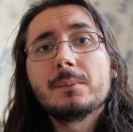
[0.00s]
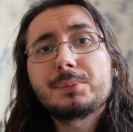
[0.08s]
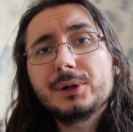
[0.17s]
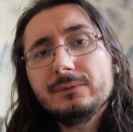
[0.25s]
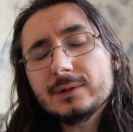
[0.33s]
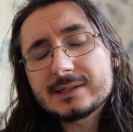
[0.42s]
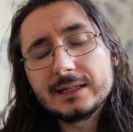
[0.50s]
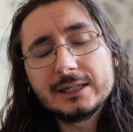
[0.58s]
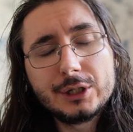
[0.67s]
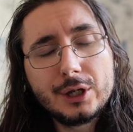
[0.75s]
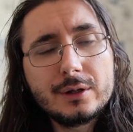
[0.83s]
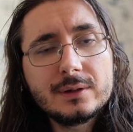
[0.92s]
previously
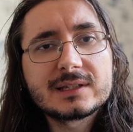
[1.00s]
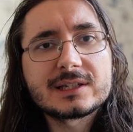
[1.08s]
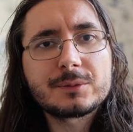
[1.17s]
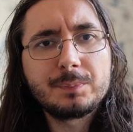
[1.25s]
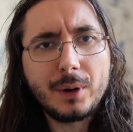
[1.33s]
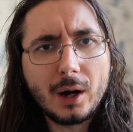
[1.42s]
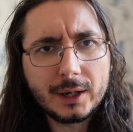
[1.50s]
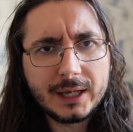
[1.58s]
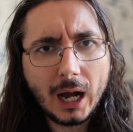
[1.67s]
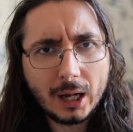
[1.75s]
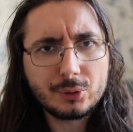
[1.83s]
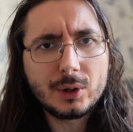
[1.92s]
used by
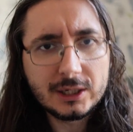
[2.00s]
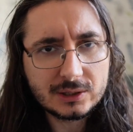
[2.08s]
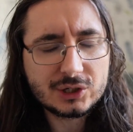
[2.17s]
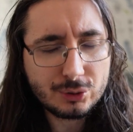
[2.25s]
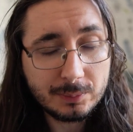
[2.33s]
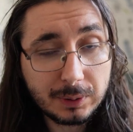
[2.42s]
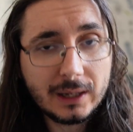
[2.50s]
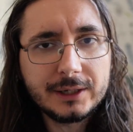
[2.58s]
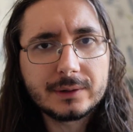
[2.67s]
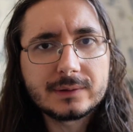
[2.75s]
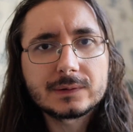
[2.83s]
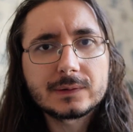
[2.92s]
other industry
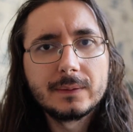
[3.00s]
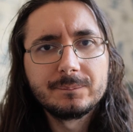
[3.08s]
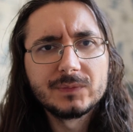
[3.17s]
players.